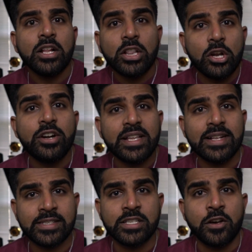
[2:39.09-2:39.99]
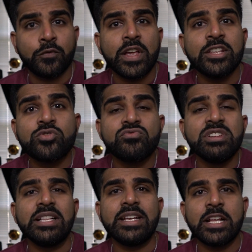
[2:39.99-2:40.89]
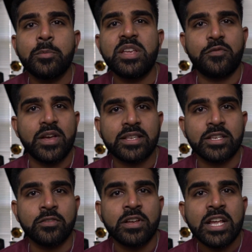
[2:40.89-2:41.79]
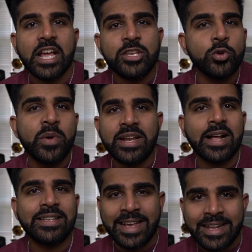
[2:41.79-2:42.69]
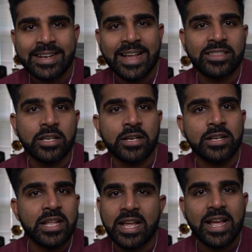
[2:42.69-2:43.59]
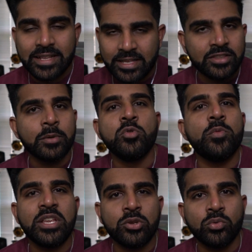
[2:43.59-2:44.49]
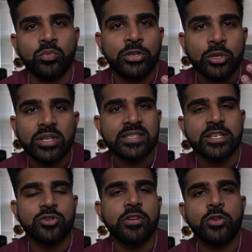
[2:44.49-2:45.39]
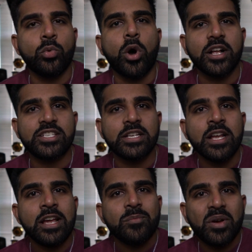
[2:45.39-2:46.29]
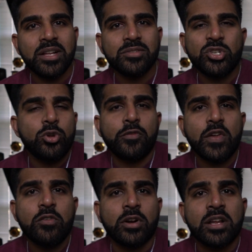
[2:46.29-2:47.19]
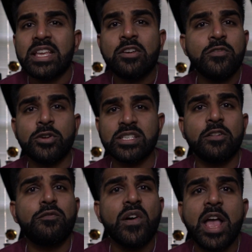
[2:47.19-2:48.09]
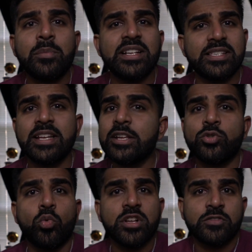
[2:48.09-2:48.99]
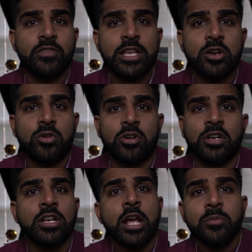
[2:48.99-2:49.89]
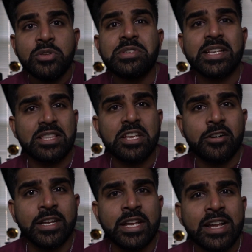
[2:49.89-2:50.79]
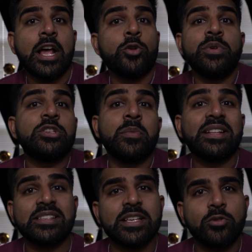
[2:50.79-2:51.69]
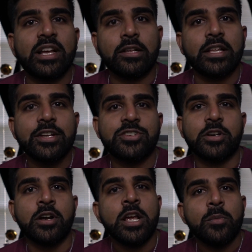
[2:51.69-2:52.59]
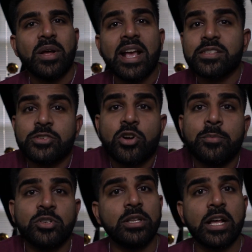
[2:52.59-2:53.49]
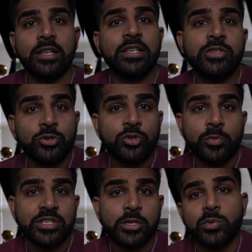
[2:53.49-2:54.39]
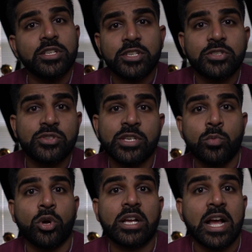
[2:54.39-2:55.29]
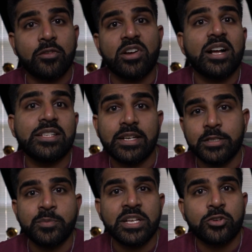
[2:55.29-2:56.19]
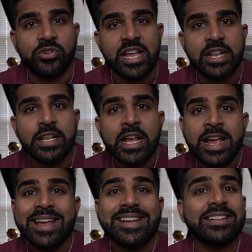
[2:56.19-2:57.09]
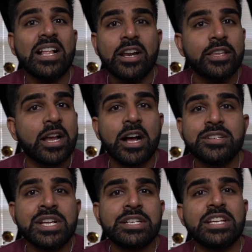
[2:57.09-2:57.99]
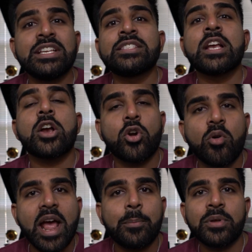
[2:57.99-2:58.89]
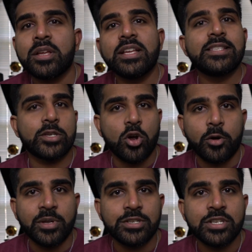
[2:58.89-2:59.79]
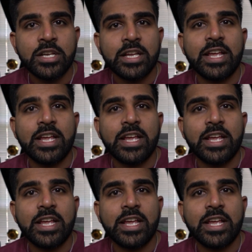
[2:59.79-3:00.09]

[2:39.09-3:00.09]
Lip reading: Learn that stuff. It's really going to be effective, and you may not get it at the moment you listen to it, you watch it, but do your favor. Give yourself 5 minutes a day to watch a video on music theory. I don't mean to make this sound like a lecture, but I subscribe to a lot of these YouTubers as well just to see what kind of content is being created, and a lot of the content is crap. It's garbage.